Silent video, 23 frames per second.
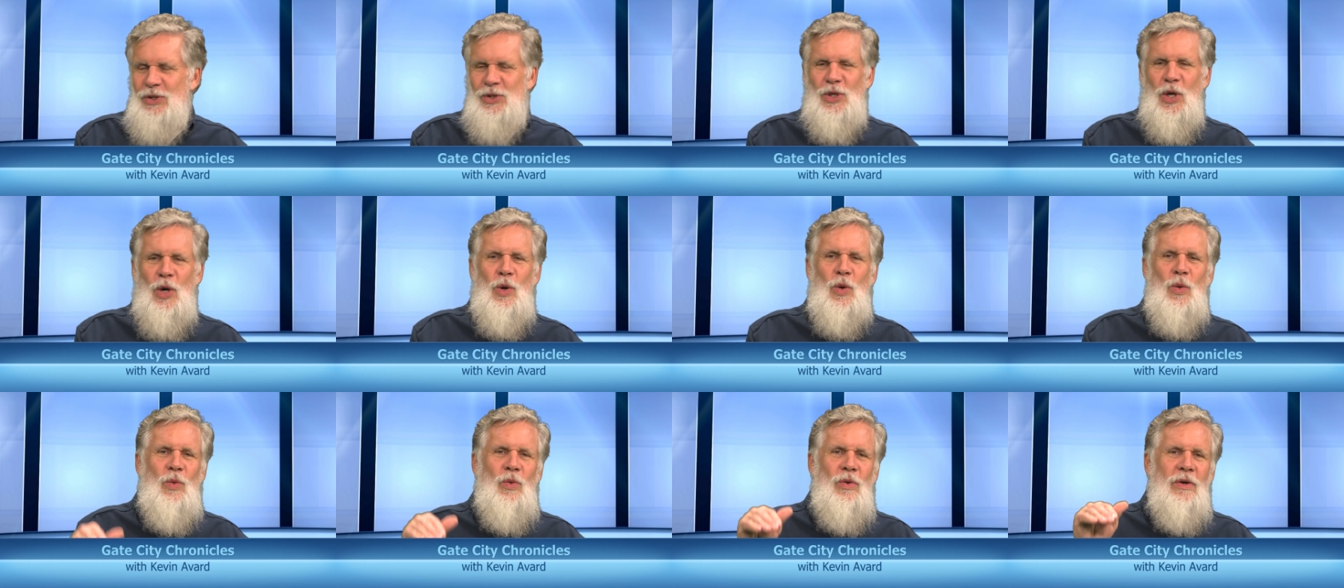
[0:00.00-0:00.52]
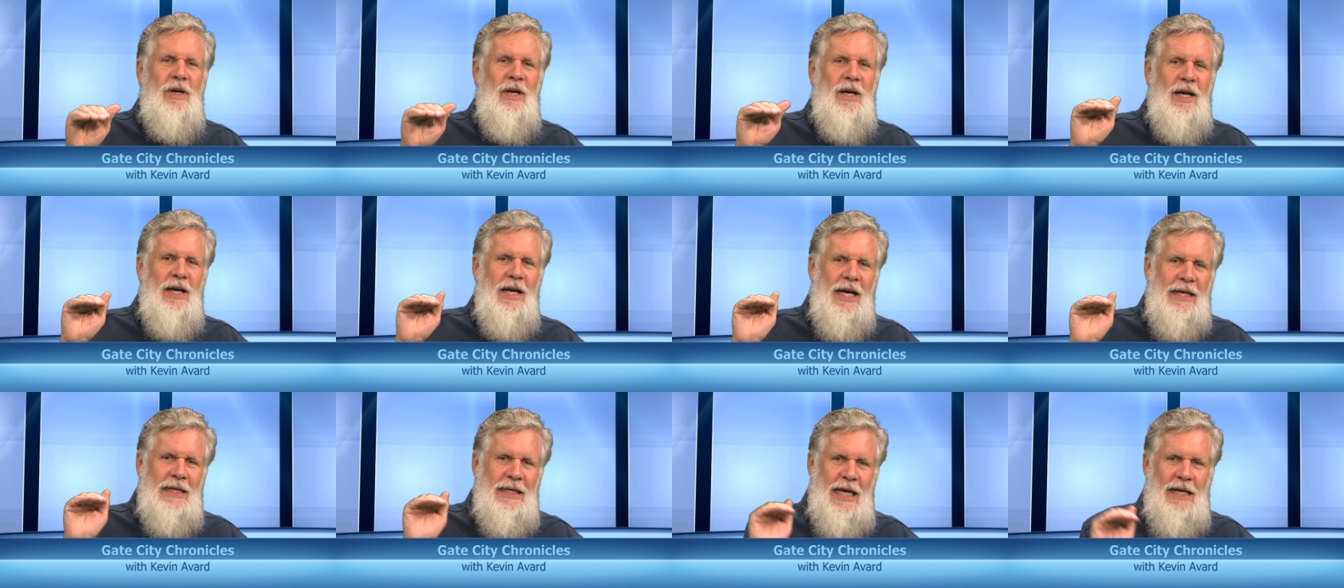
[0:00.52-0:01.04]
So
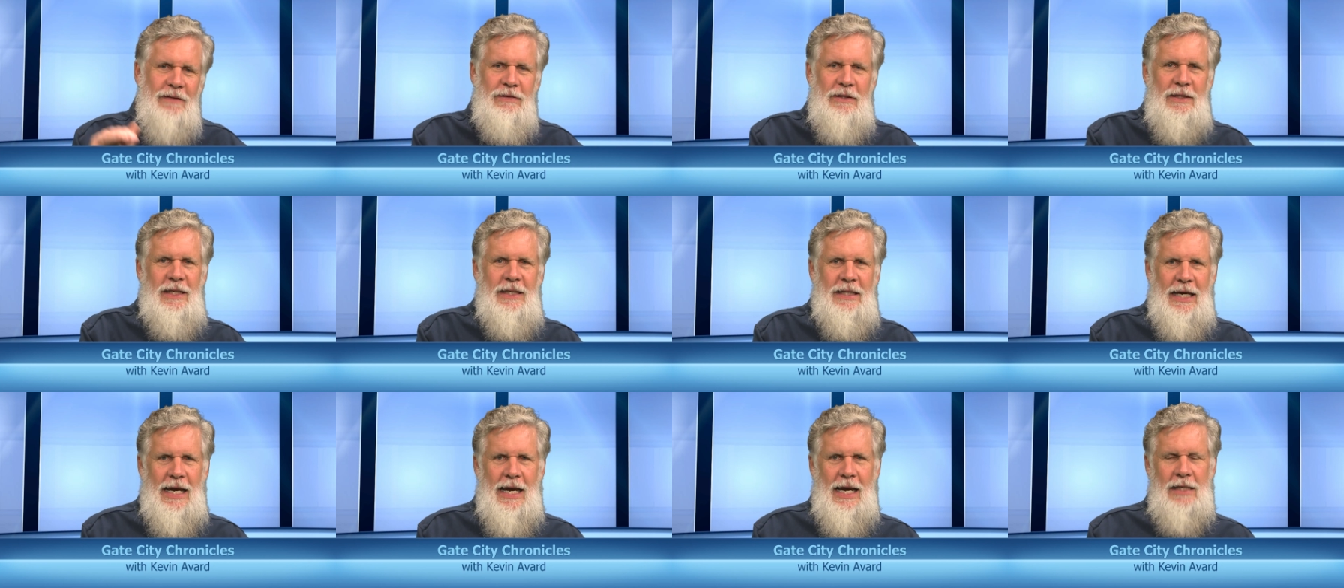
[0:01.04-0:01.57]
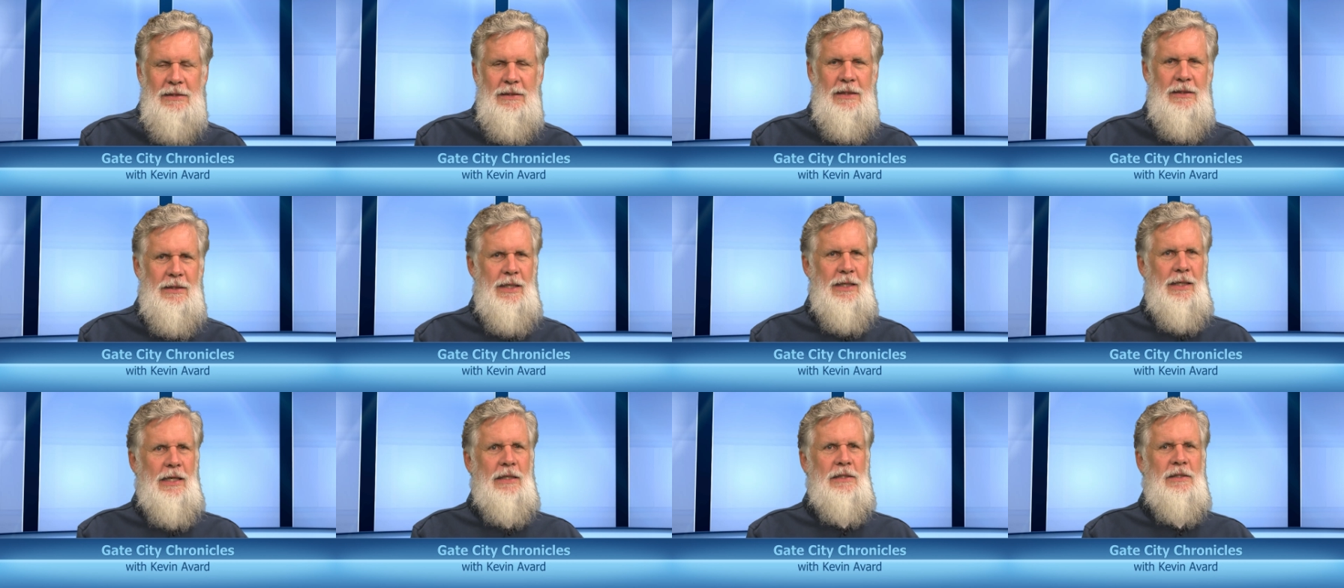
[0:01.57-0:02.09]
I gave it the gas, the
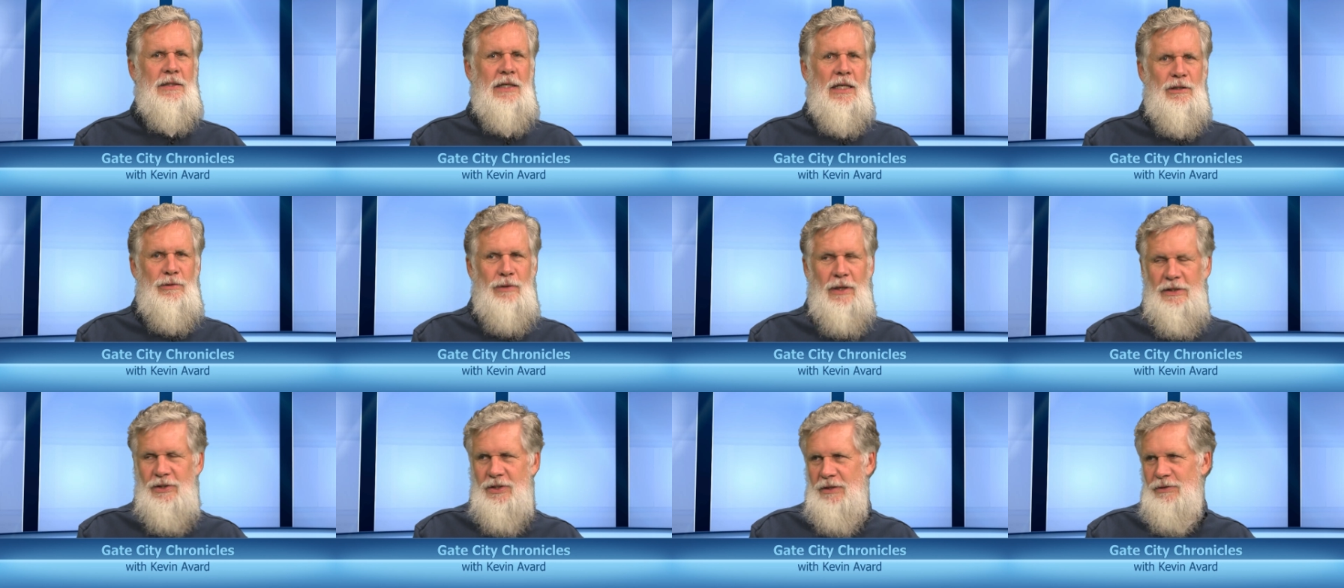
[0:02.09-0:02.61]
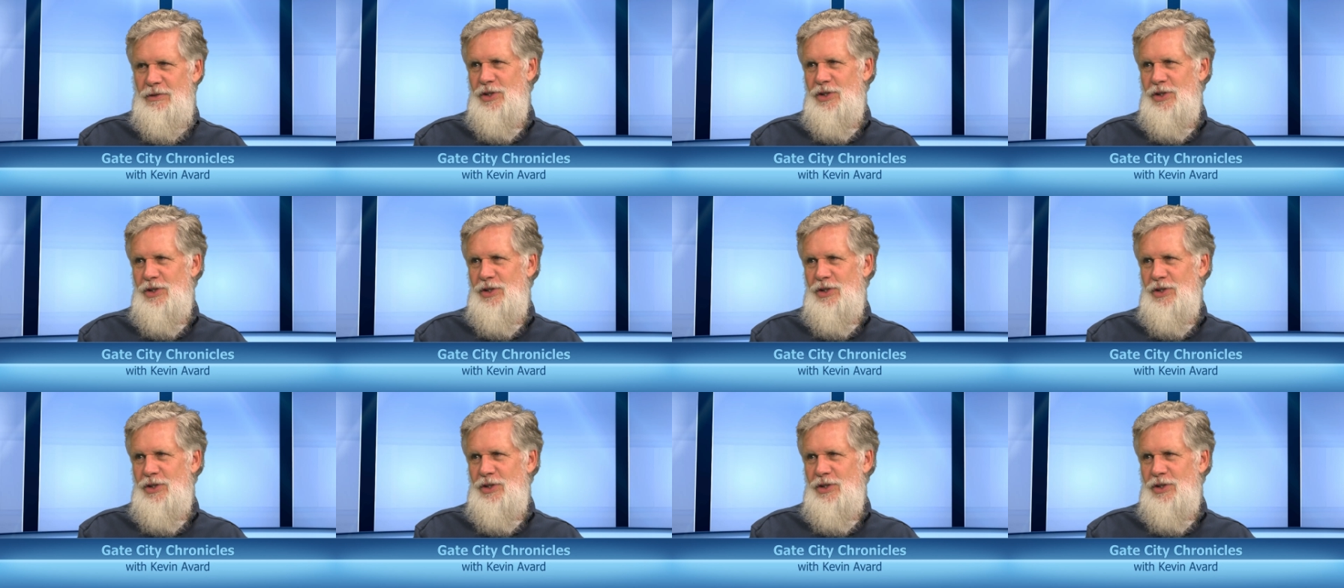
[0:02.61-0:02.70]
thing accelerated.